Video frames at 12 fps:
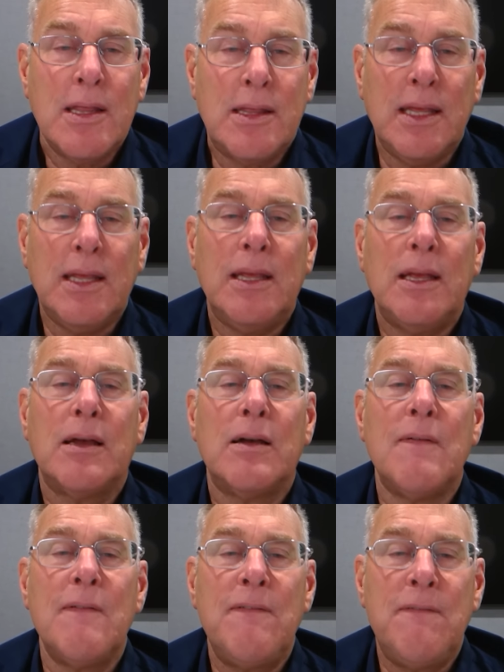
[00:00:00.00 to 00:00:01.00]
The
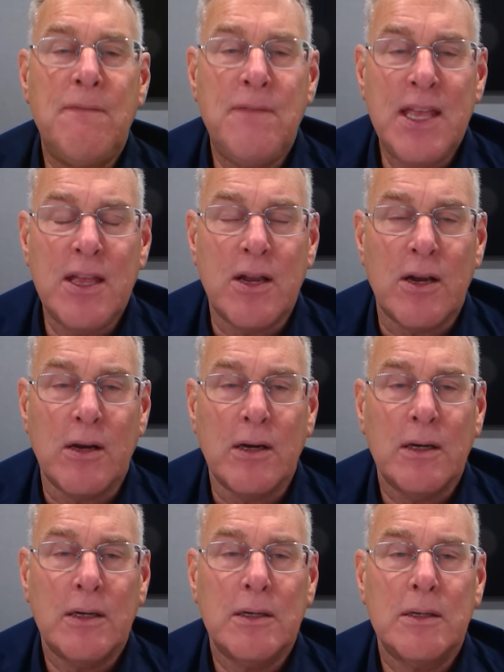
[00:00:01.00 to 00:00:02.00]

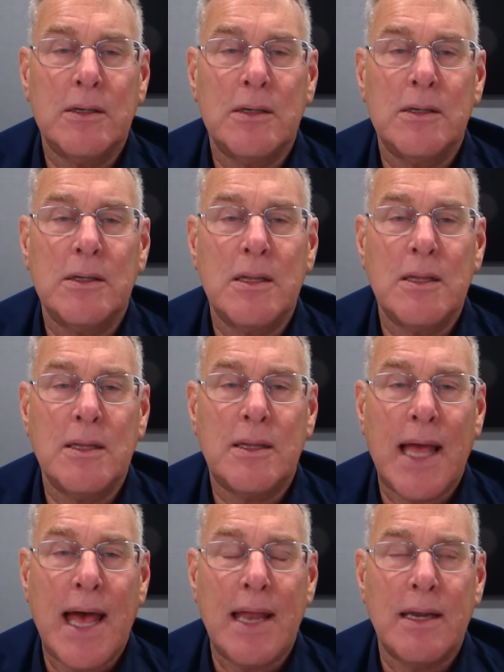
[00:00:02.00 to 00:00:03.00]
fear
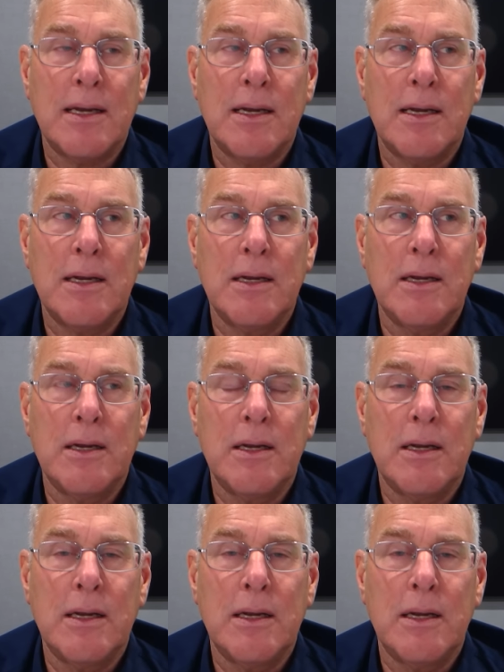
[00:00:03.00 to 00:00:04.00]
that
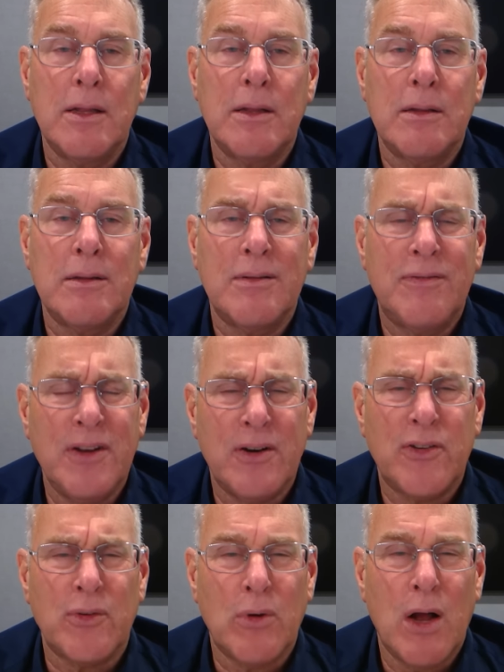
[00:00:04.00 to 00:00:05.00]

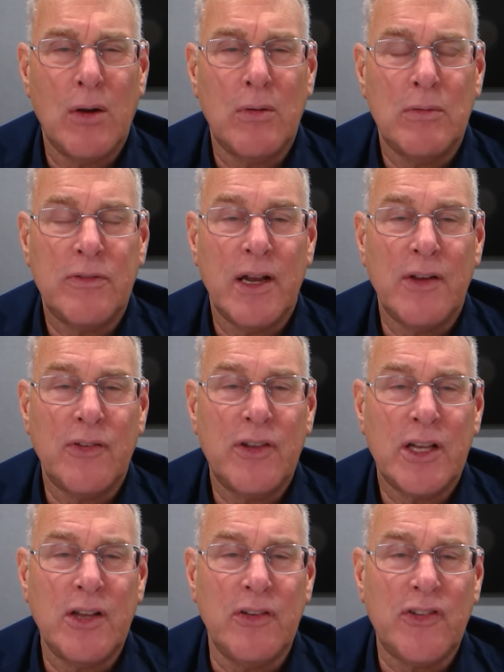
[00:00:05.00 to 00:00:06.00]
fear is the wrong phrase,
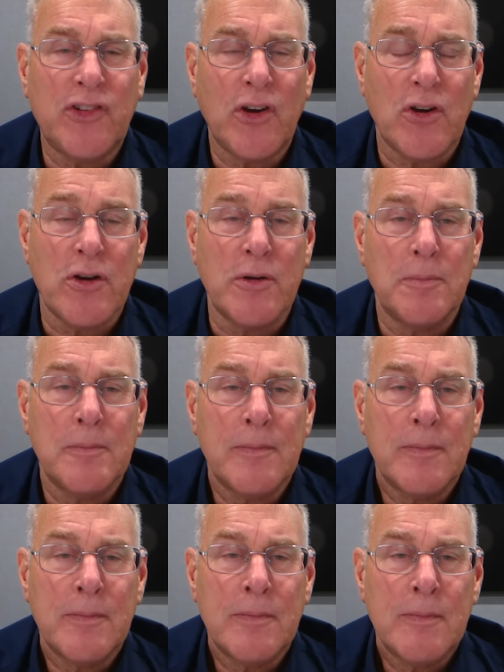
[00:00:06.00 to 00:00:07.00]
the concern,
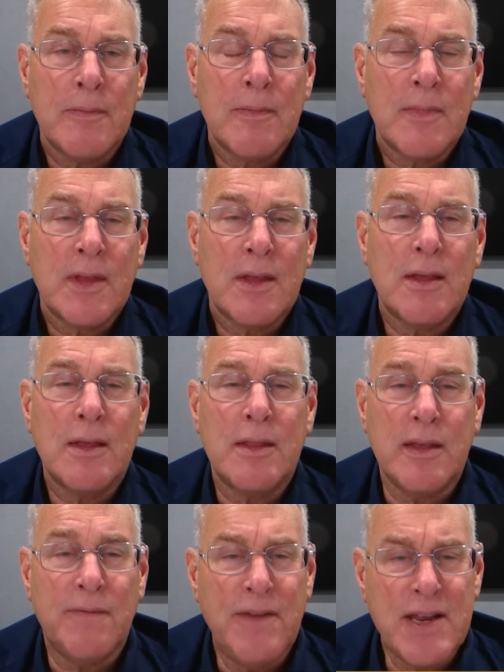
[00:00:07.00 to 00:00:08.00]

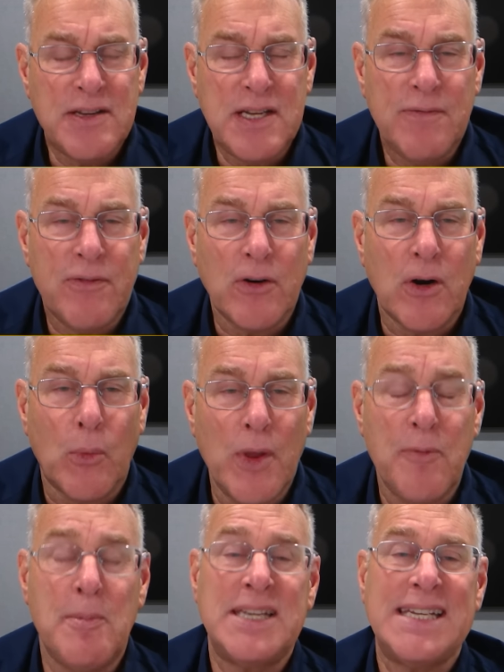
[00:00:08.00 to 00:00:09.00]
the affinity for
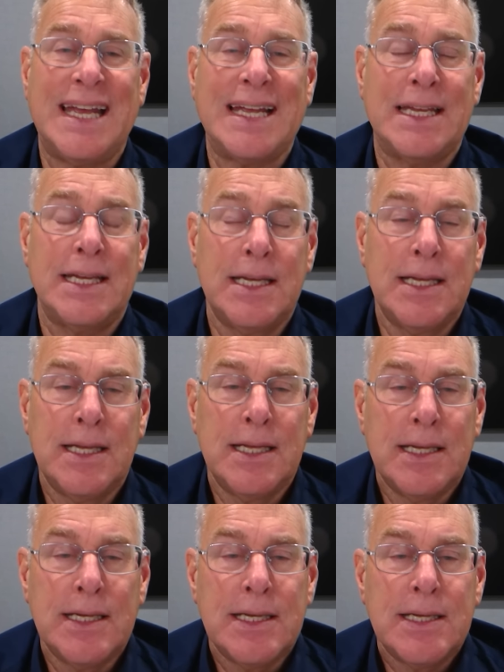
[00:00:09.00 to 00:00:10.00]
arithmetic
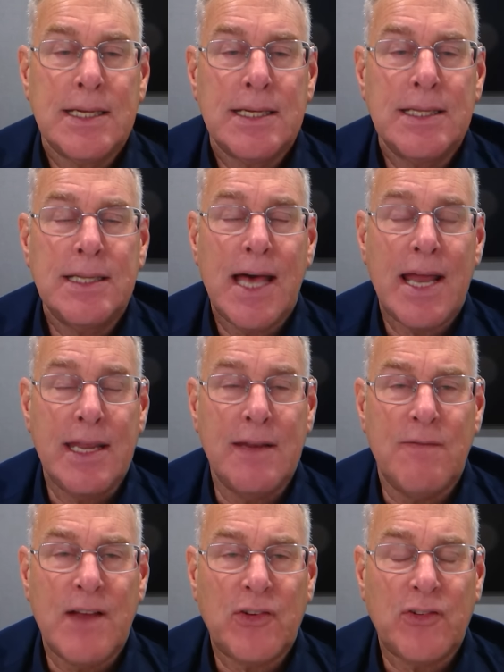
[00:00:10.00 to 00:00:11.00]
that
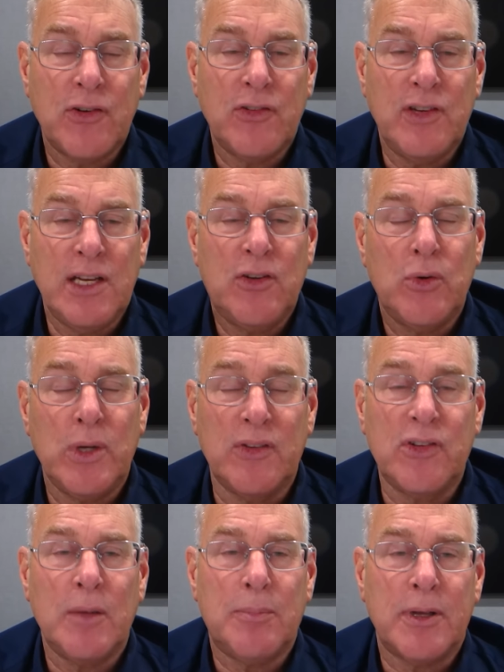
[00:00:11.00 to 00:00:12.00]
investors need to
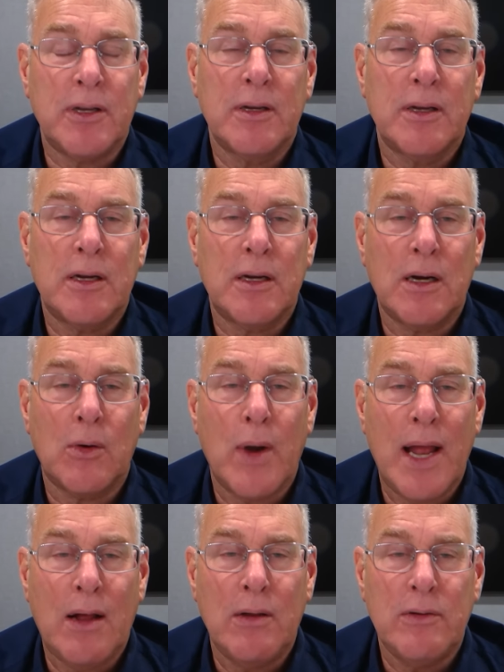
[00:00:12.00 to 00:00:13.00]
exhibit uh,
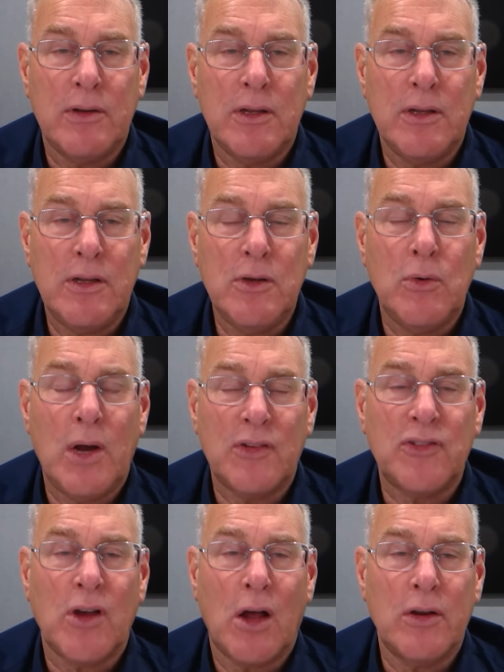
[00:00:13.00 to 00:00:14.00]
around
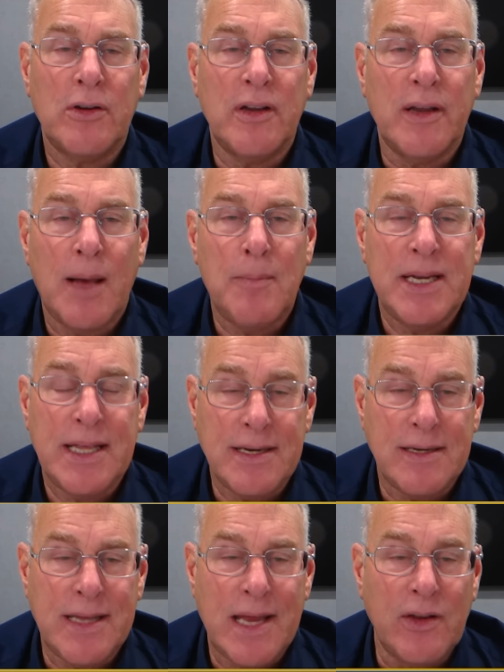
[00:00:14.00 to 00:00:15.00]
US dollar
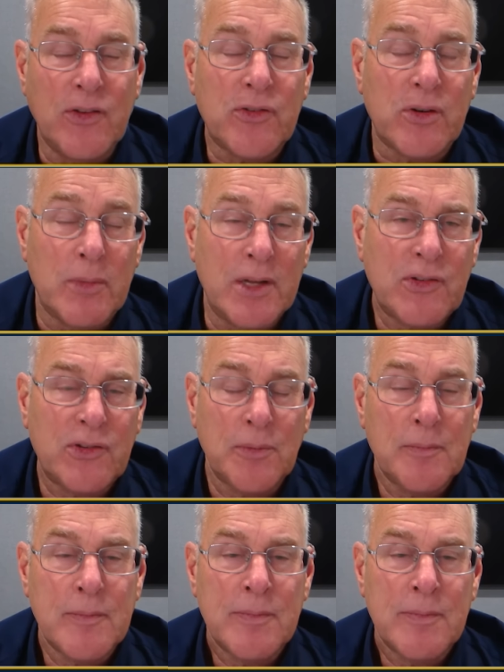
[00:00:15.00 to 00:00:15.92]
denominated debt instruments